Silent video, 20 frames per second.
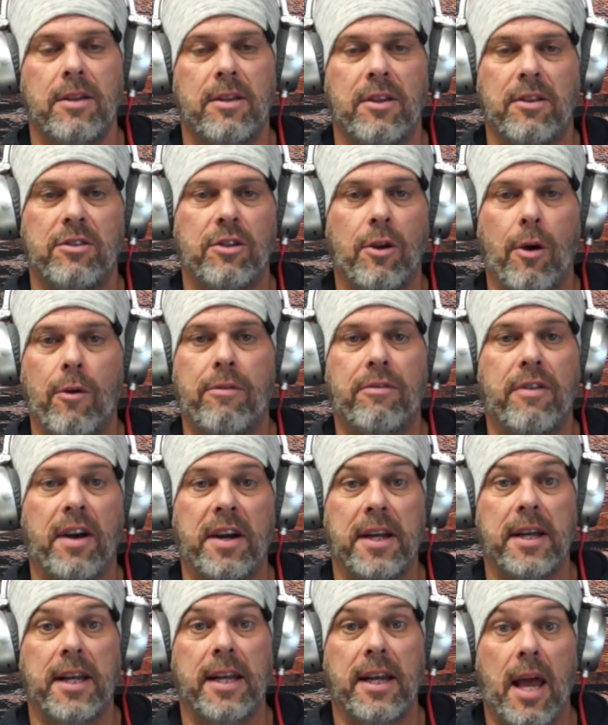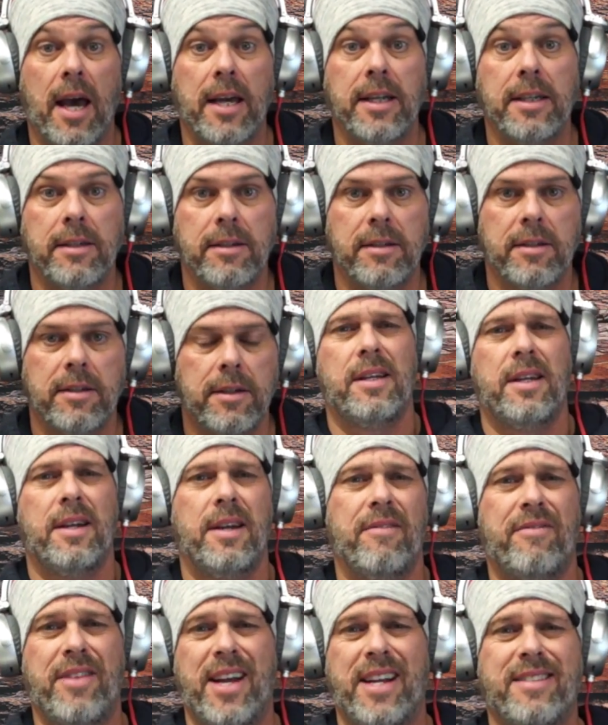So fucking enlightened.
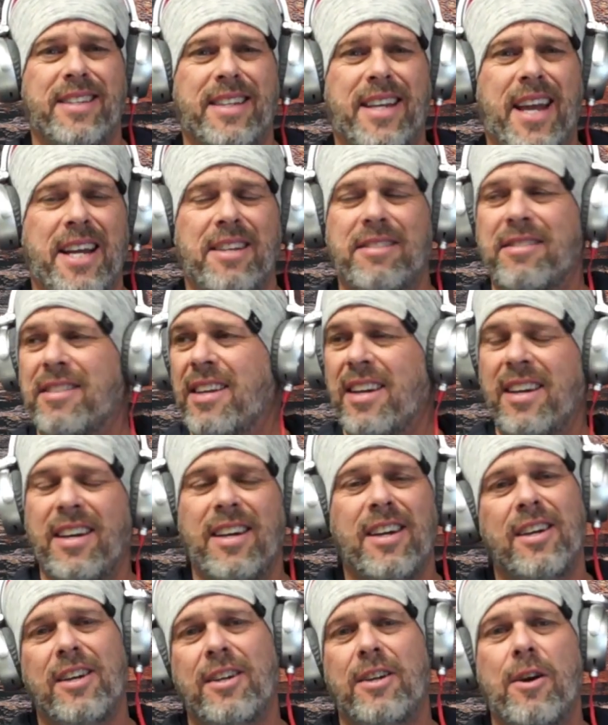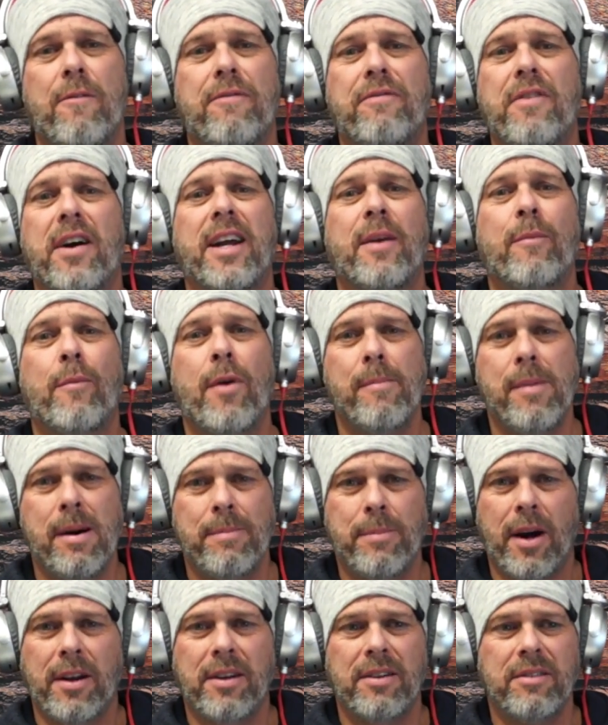If that's the case, go fucking rub
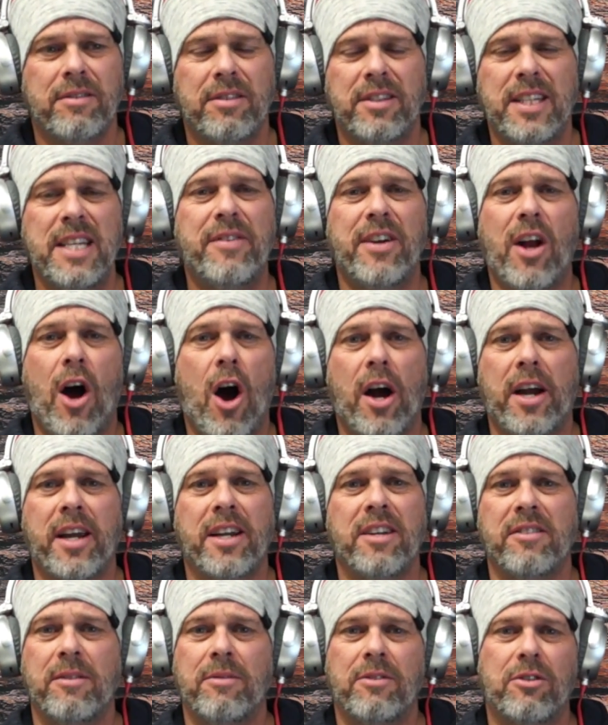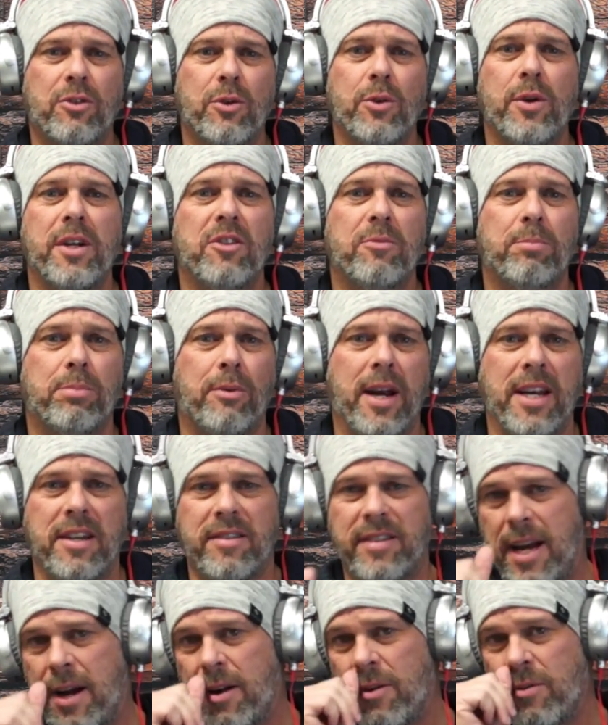up on Stephen Hawkins and screw his
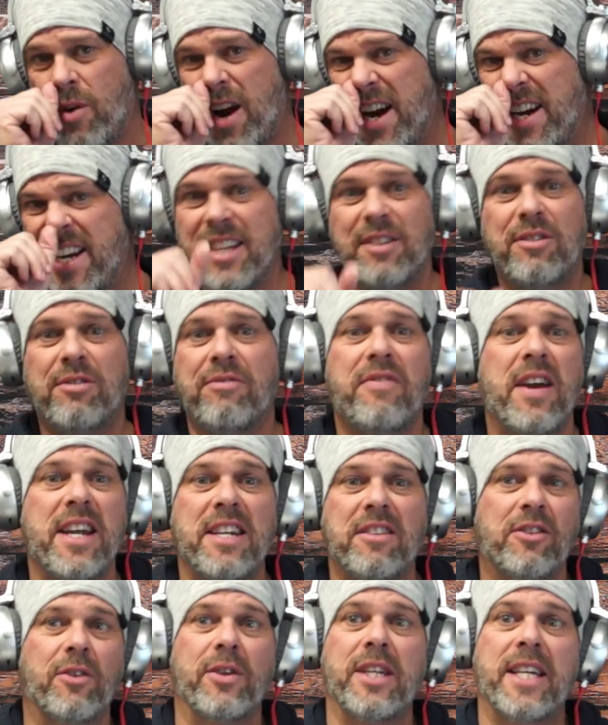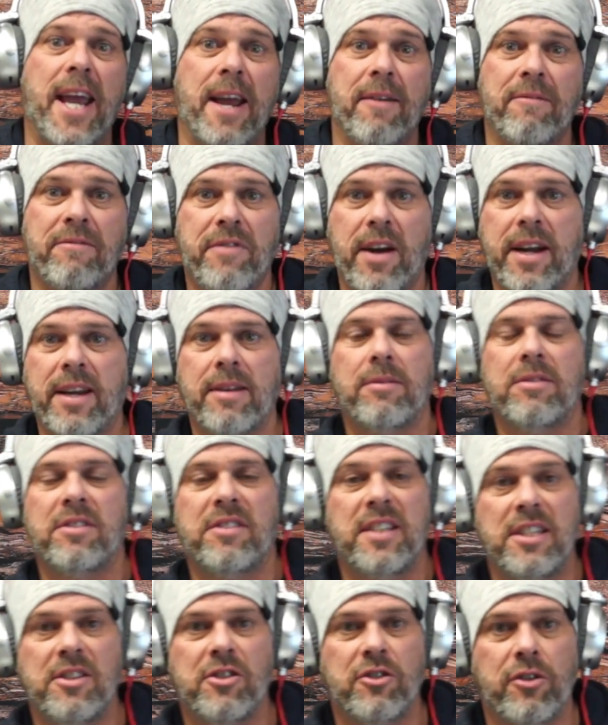brains out. Ride his face till he can't fucking
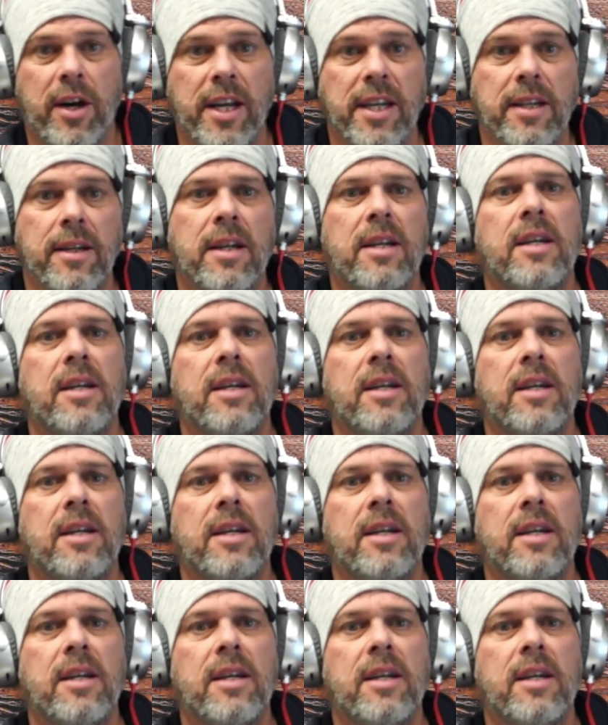see straight.